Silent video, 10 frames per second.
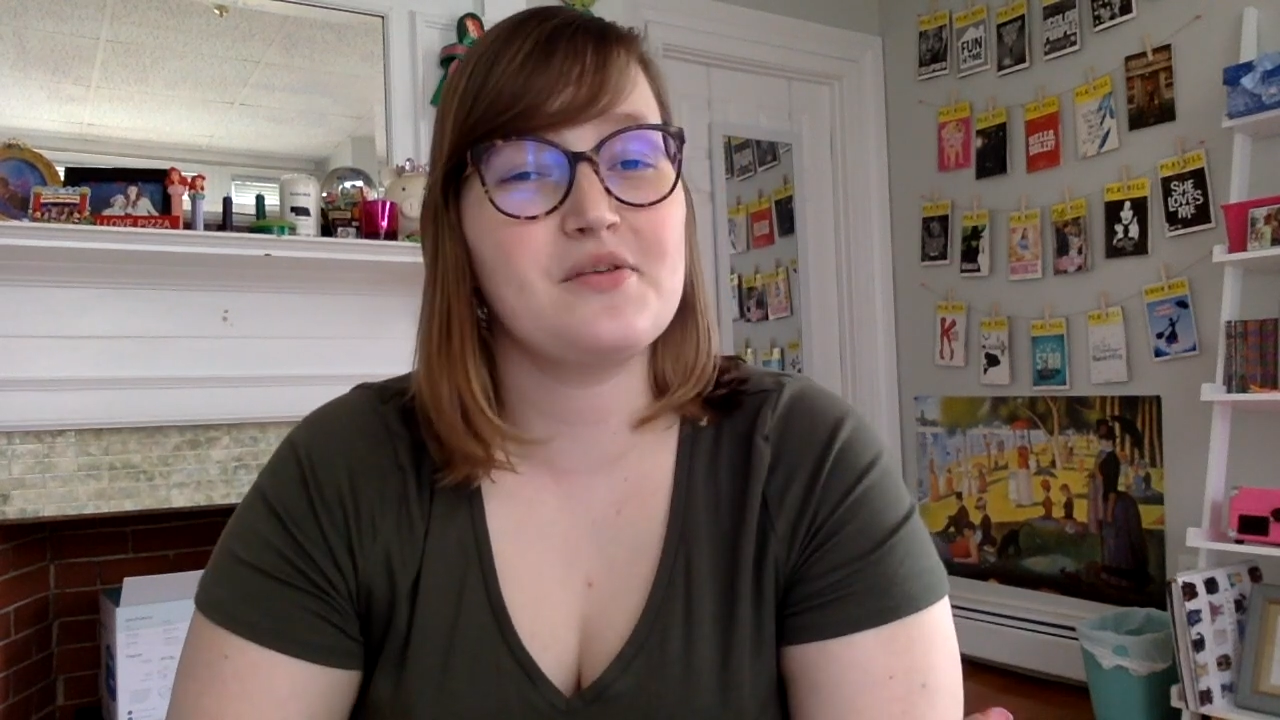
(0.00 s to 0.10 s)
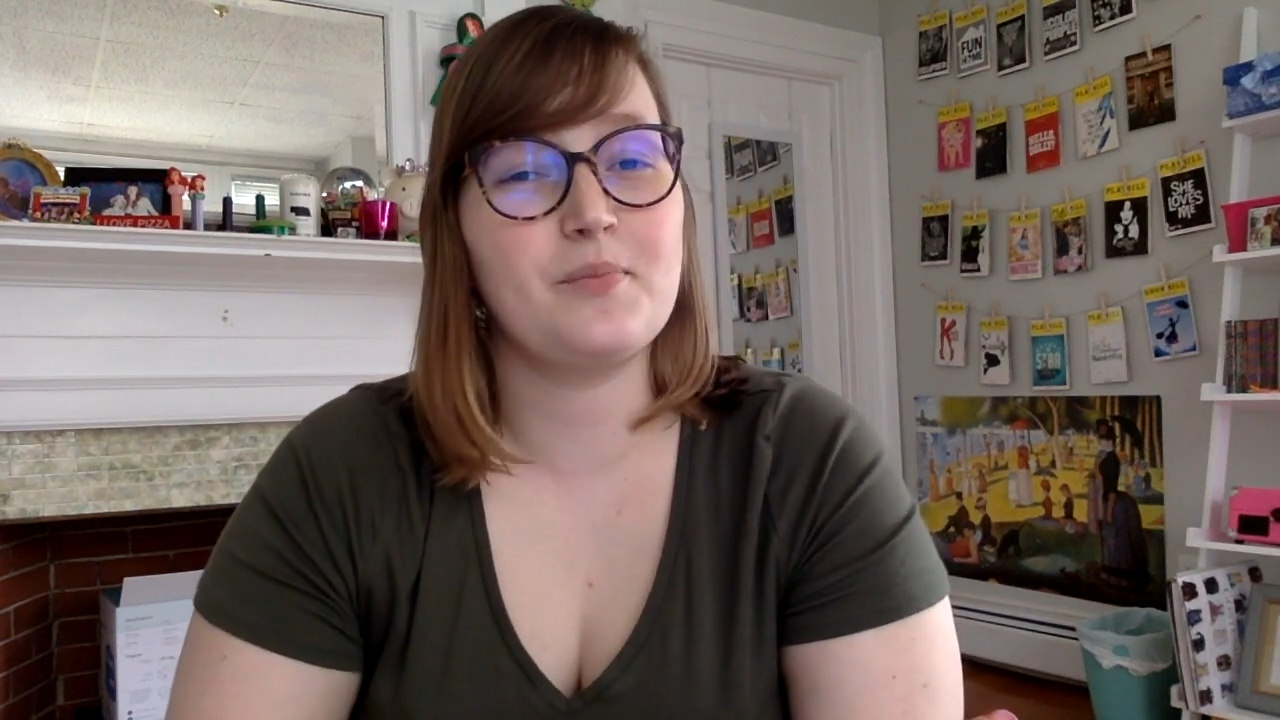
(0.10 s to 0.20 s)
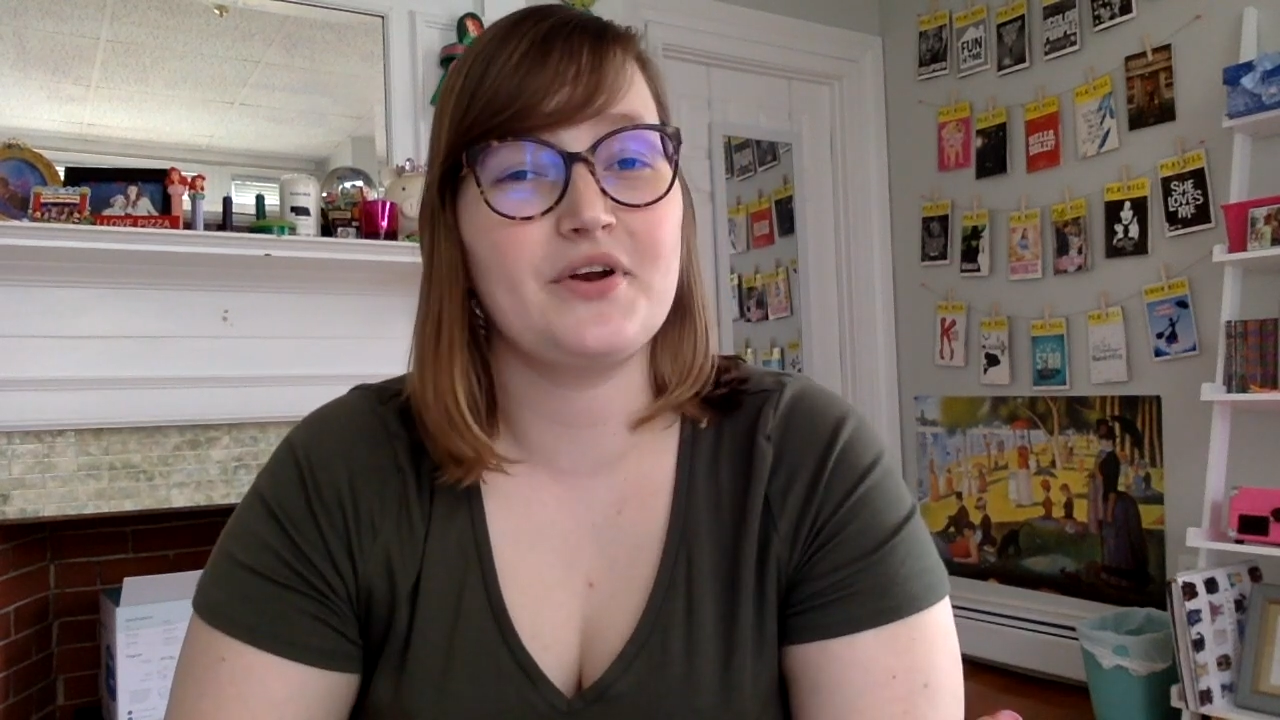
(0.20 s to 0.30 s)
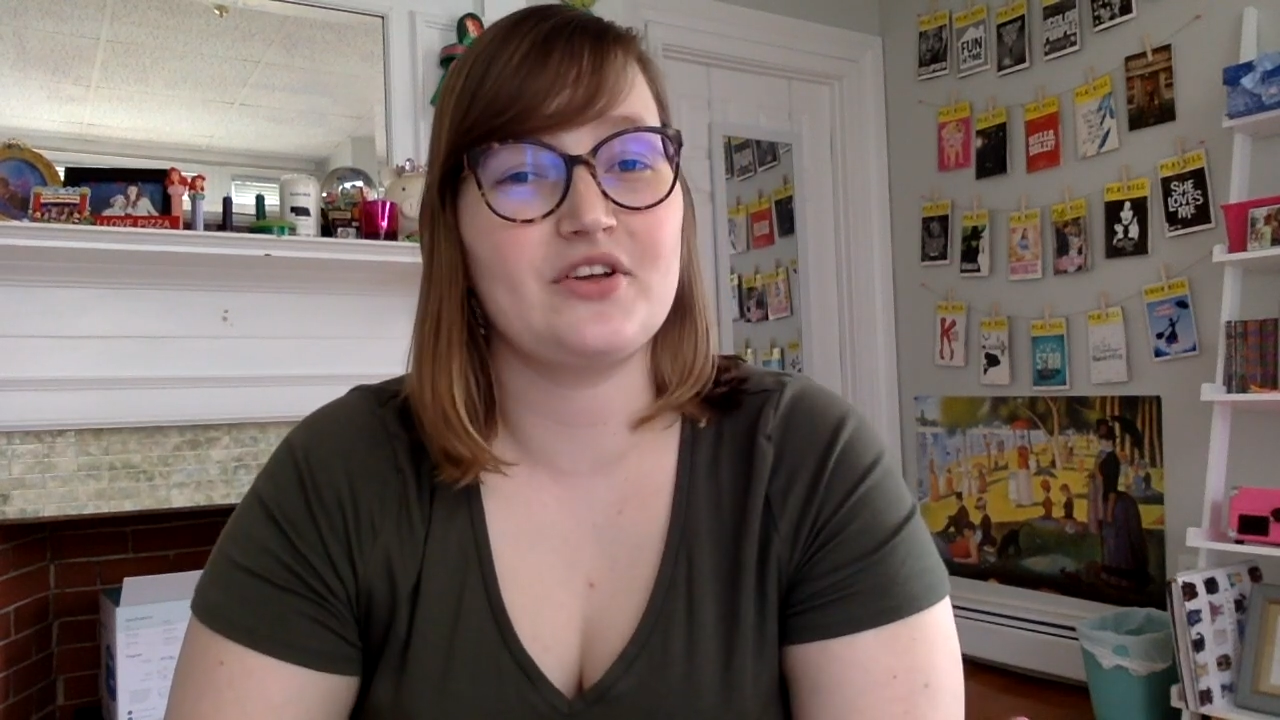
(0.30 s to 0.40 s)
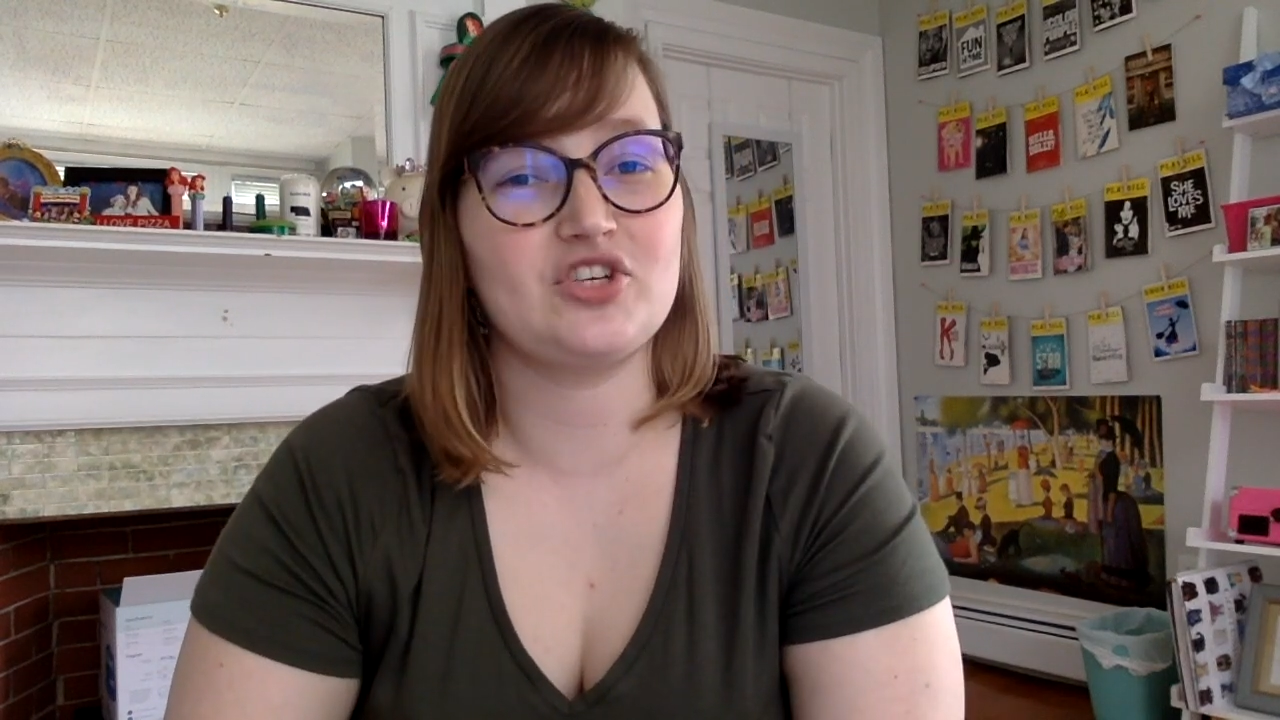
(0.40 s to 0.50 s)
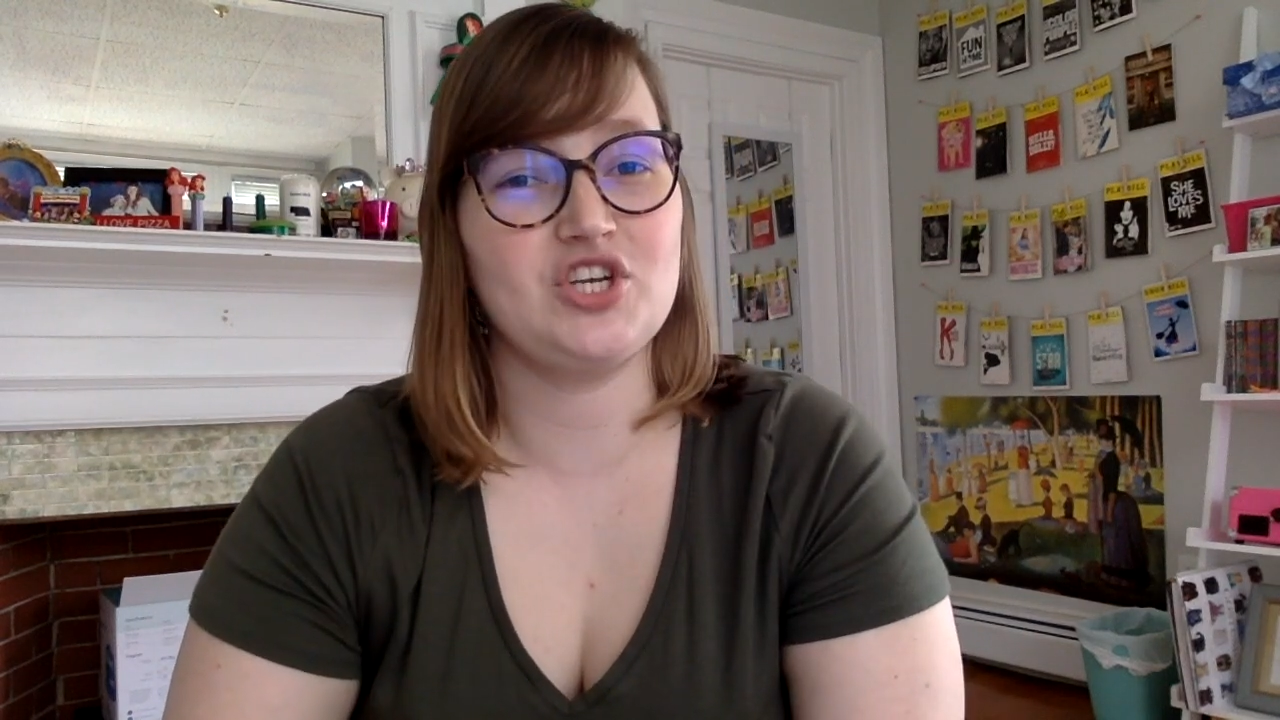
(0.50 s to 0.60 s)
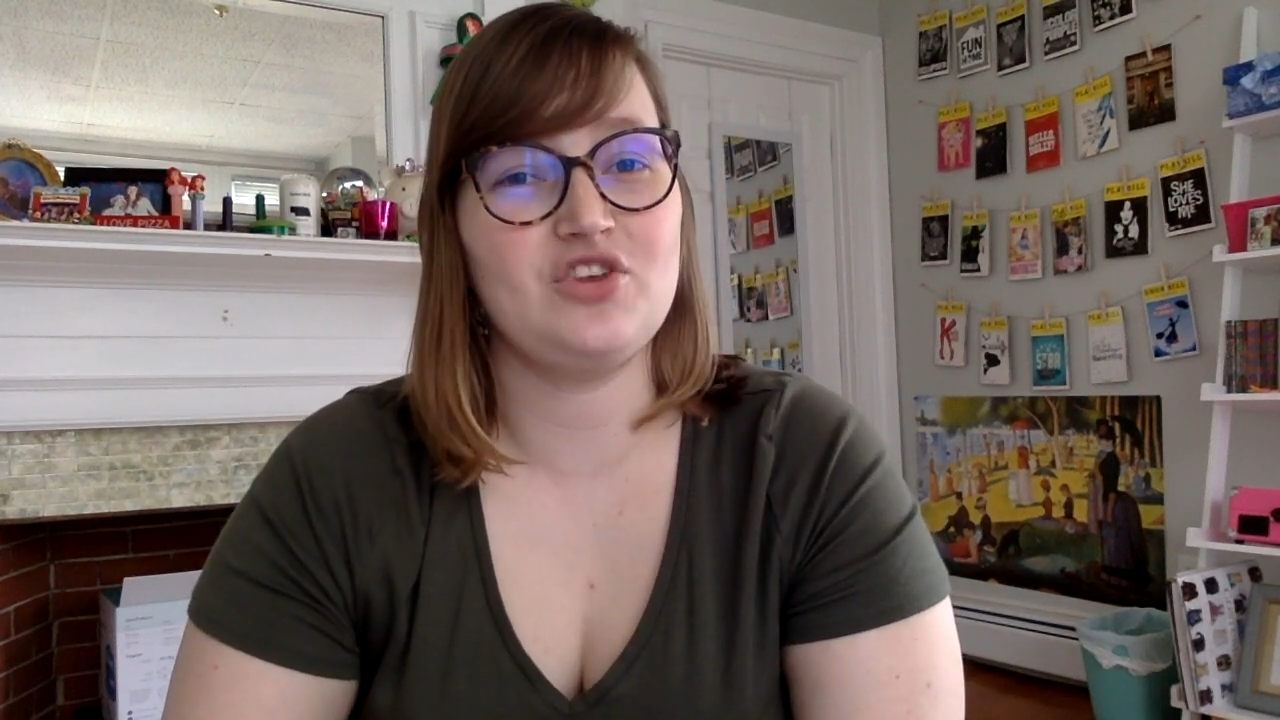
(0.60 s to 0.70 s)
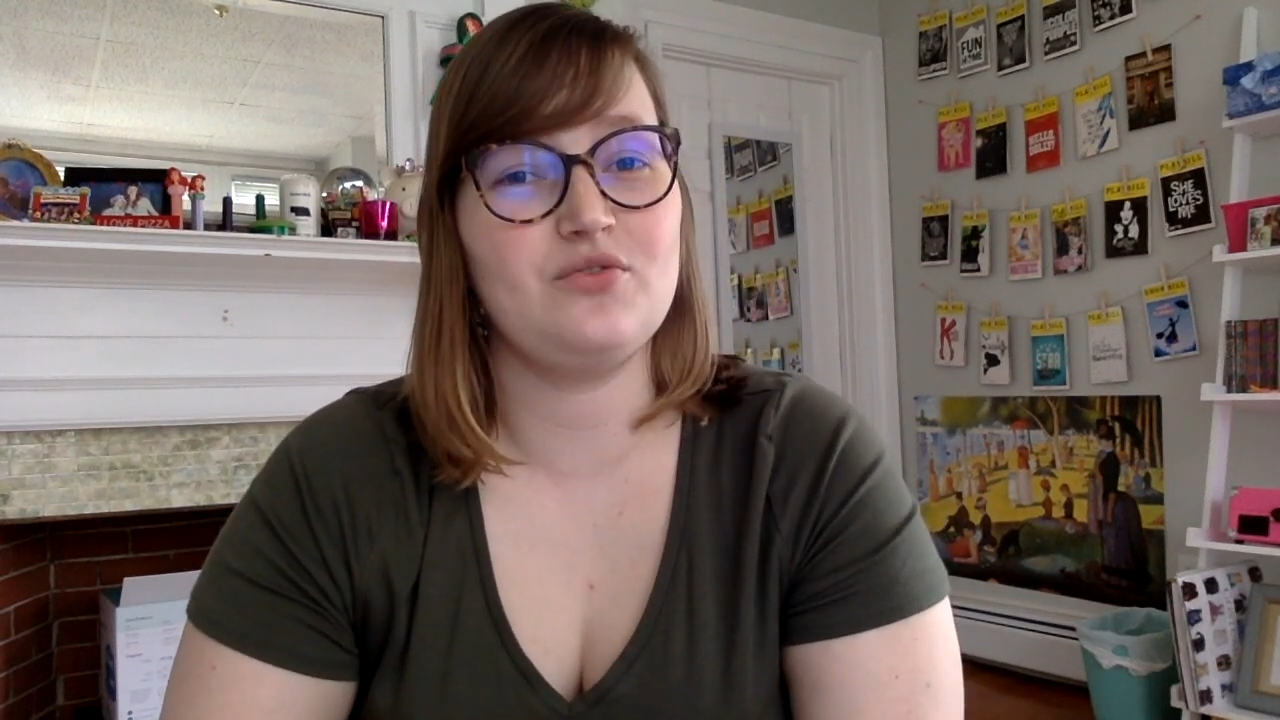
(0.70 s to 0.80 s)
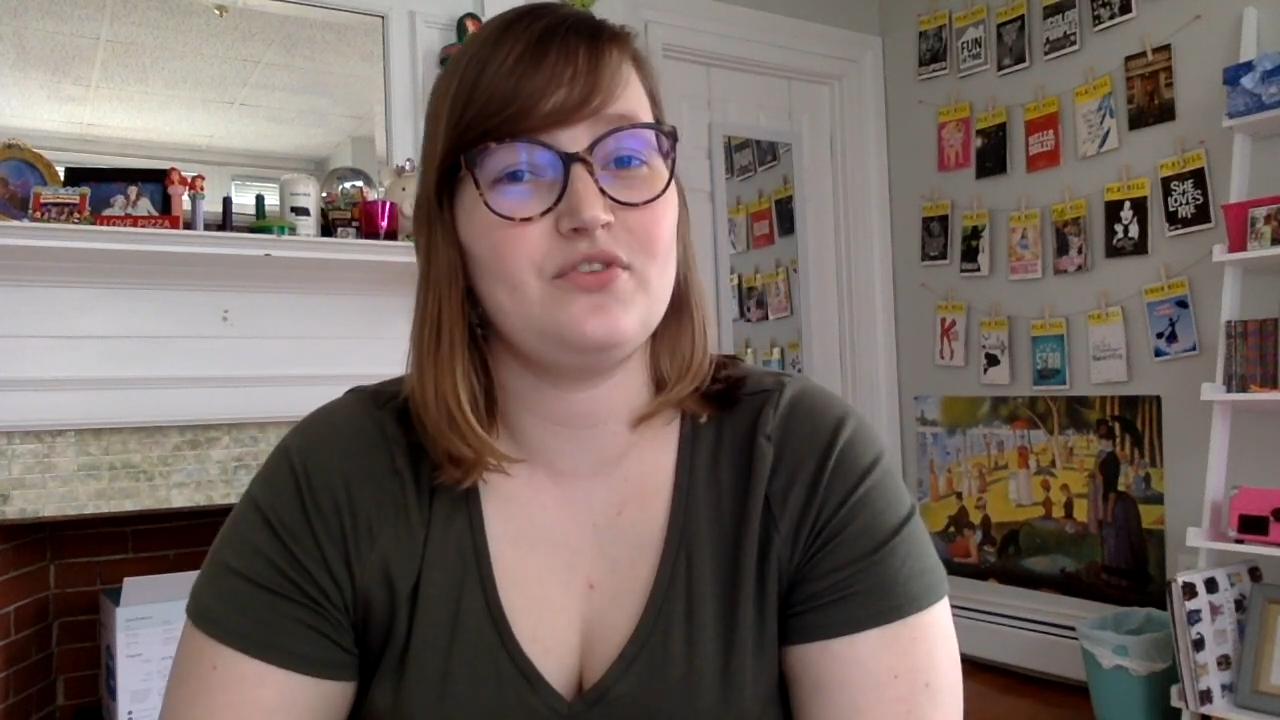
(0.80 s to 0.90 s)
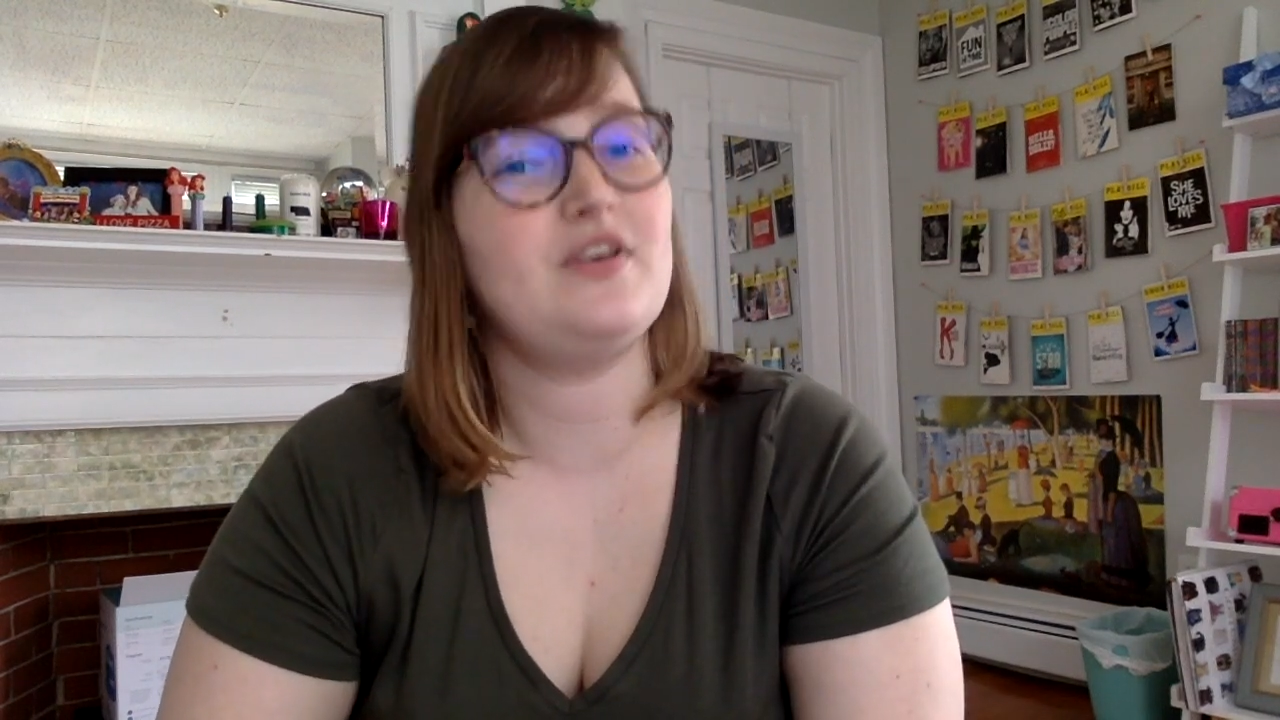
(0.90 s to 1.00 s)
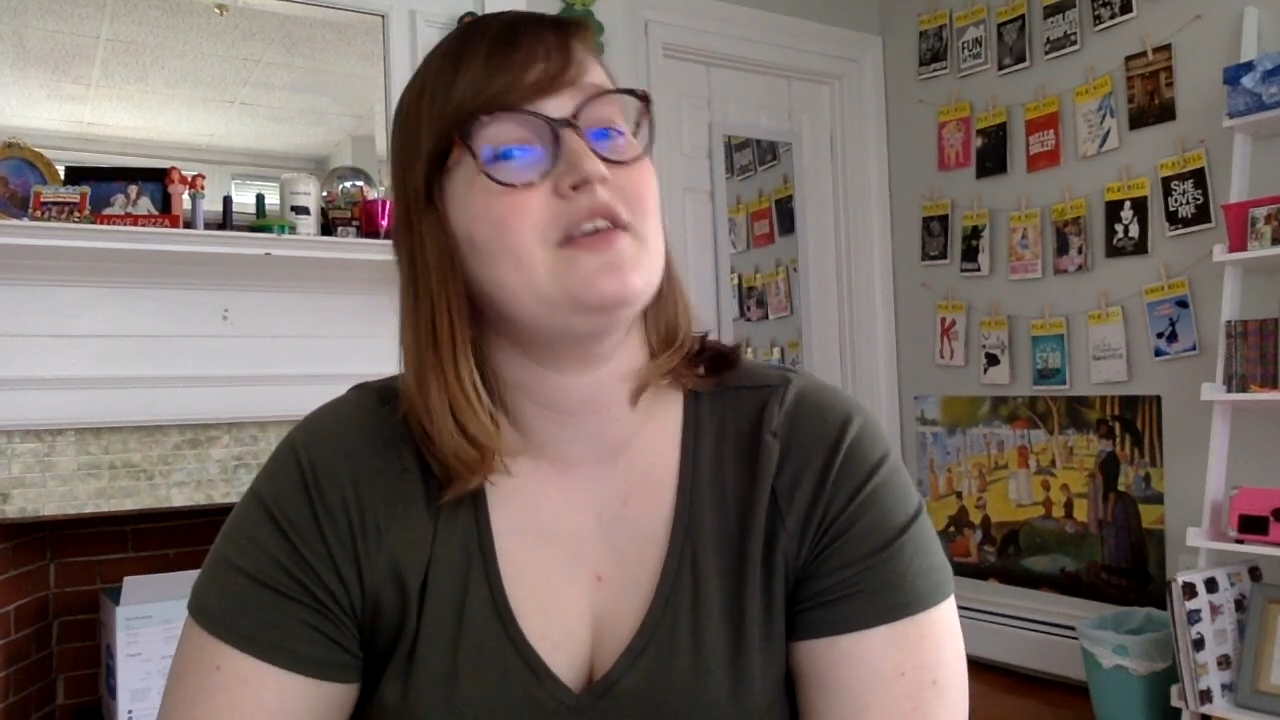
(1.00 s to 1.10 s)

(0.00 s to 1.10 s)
production you see,